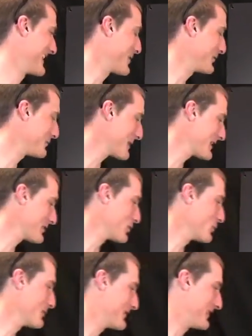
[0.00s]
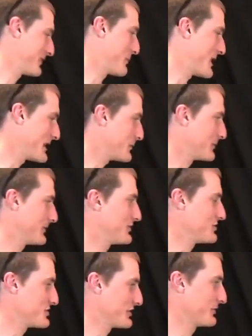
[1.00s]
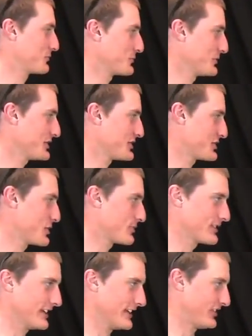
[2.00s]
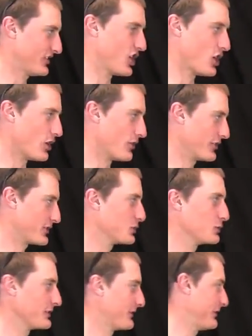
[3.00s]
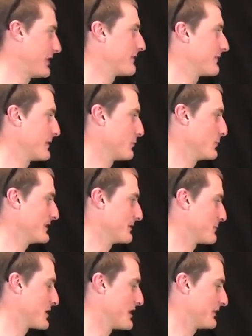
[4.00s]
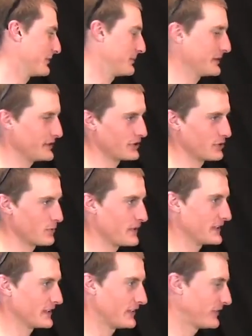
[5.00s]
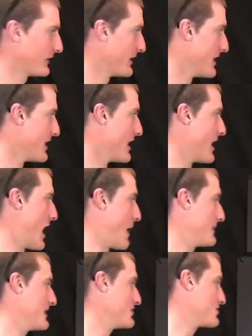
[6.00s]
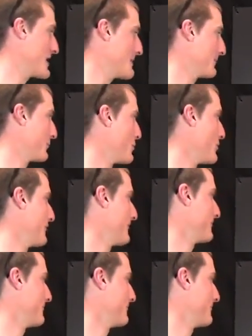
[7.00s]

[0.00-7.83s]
That was my goal with this bike was to just really showcase all the coolest stuff that we can possibly do because I mean James Wolf